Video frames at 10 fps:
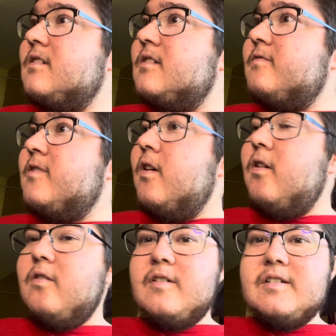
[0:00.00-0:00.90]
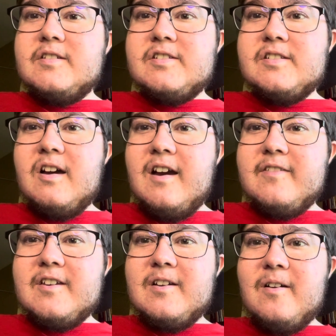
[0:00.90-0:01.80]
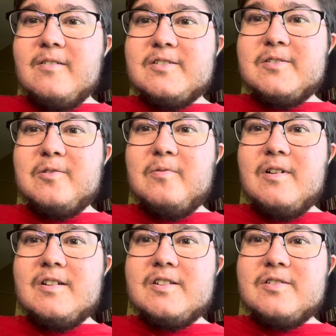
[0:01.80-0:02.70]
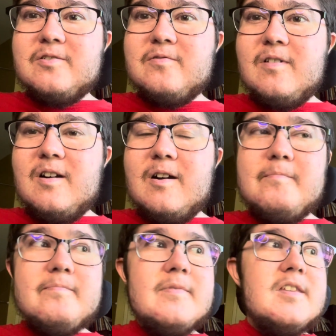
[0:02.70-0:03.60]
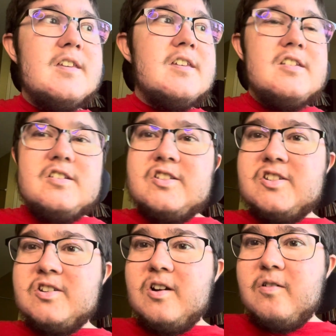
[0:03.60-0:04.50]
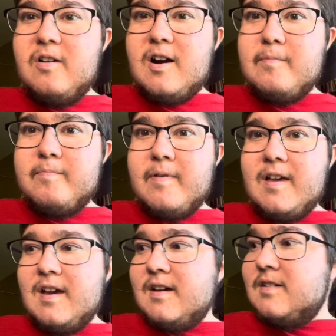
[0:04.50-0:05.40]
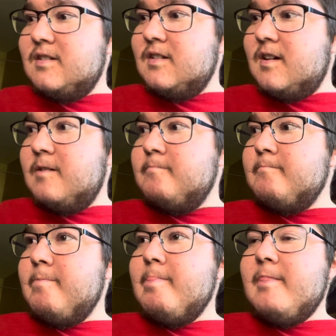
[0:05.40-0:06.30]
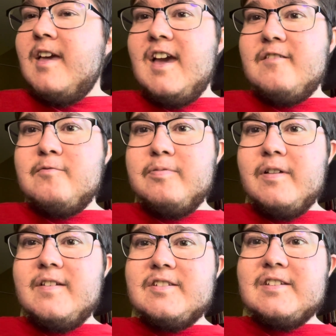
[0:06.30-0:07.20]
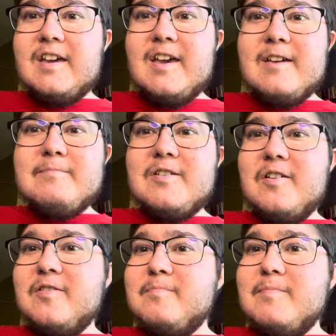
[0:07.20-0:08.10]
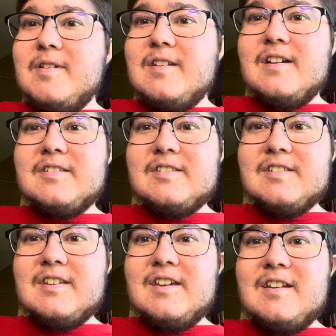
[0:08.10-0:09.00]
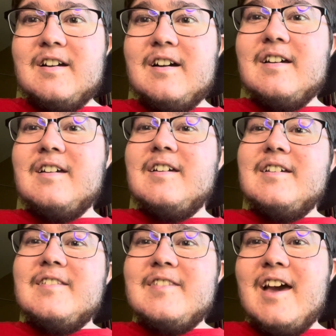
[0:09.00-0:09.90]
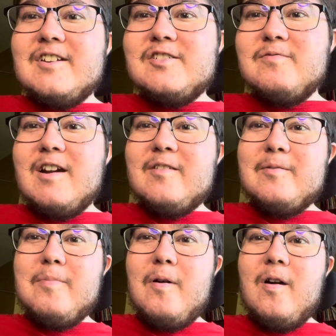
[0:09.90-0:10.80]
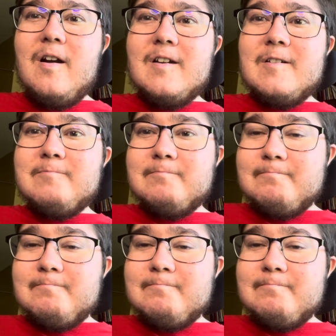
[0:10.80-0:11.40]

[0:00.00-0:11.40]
decide that y'all still want to show up and we'll play this game, then meet us in that trailer park